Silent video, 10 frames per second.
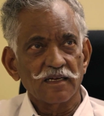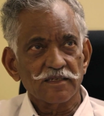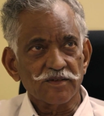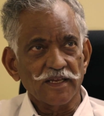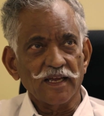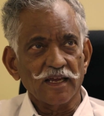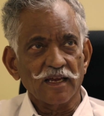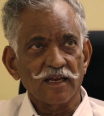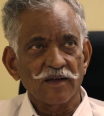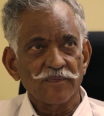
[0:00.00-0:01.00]

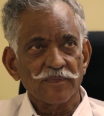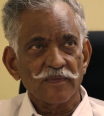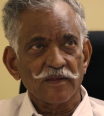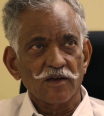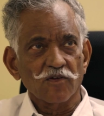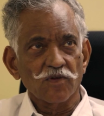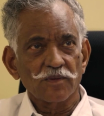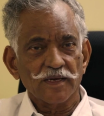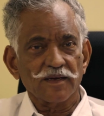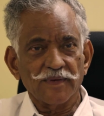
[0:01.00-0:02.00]
today will
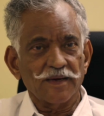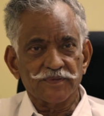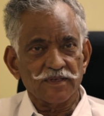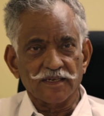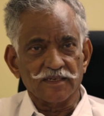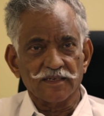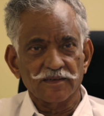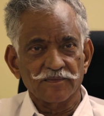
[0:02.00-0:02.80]
become obsolete.